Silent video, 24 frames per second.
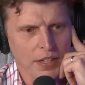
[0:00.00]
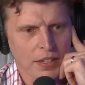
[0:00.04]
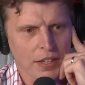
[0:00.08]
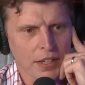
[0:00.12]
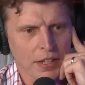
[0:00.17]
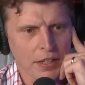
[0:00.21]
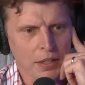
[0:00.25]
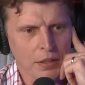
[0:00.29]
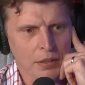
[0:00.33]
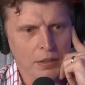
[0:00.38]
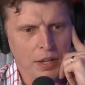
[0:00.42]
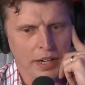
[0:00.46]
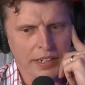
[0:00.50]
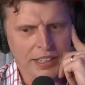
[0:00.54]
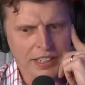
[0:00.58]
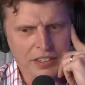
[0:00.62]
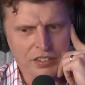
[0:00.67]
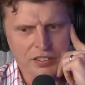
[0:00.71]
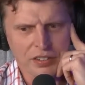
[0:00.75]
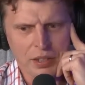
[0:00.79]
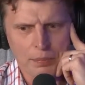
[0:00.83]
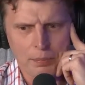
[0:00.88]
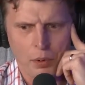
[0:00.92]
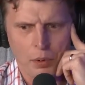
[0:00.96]
And I
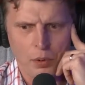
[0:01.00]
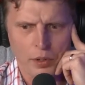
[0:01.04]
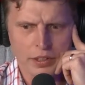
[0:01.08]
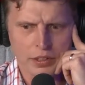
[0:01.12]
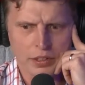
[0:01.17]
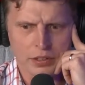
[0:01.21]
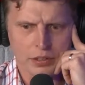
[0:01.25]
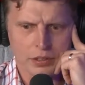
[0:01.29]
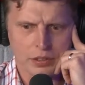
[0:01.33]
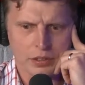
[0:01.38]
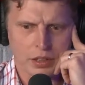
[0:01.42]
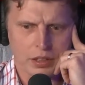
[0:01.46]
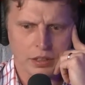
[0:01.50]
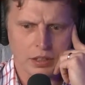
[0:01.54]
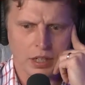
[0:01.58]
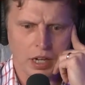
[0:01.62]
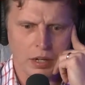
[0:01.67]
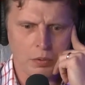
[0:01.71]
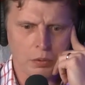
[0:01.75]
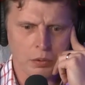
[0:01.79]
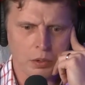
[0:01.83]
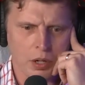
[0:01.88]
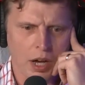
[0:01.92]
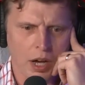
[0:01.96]
guess the point I
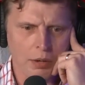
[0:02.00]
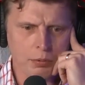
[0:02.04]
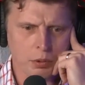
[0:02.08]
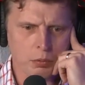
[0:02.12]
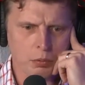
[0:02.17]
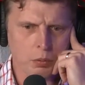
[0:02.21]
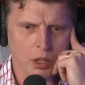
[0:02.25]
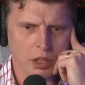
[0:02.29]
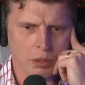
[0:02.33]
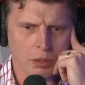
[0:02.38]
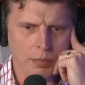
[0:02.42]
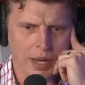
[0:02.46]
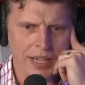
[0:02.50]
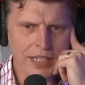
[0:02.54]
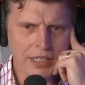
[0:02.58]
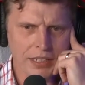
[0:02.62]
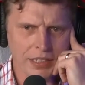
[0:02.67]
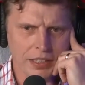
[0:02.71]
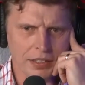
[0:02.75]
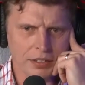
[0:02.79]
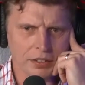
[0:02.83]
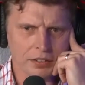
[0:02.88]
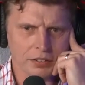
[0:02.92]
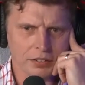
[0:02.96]
would want to make
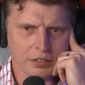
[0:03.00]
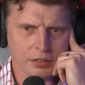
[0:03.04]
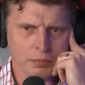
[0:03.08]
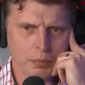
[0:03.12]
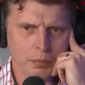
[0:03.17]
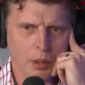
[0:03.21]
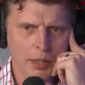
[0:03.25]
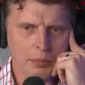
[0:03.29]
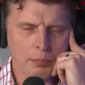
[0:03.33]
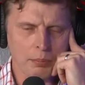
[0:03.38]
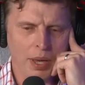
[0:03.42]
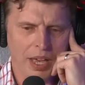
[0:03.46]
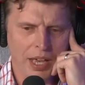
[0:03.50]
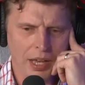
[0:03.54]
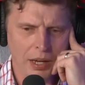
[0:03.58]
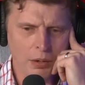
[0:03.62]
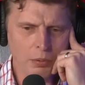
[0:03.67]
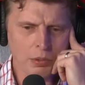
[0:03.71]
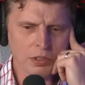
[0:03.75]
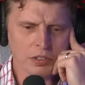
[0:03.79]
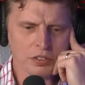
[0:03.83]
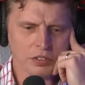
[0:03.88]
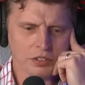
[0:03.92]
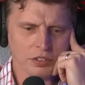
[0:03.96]
is, like,
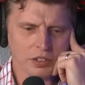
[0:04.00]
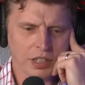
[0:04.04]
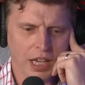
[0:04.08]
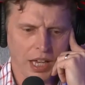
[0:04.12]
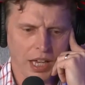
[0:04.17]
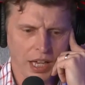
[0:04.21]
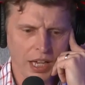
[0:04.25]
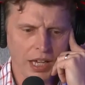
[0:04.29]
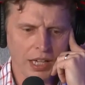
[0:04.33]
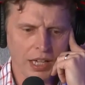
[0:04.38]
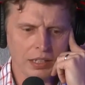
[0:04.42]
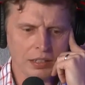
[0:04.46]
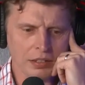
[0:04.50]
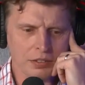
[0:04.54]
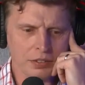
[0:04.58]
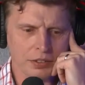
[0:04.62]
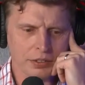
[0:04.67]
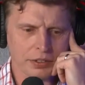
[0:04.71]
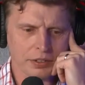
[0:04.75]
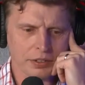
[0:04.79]
parents can